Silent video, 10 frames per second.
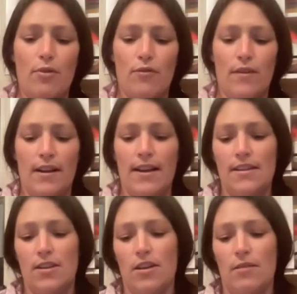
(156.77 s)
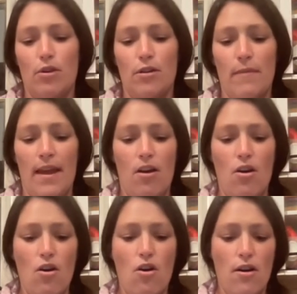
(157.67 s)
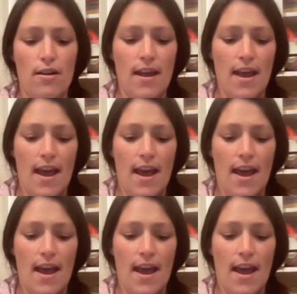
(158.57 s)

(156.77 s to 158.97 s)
perfectly so you can put it back on,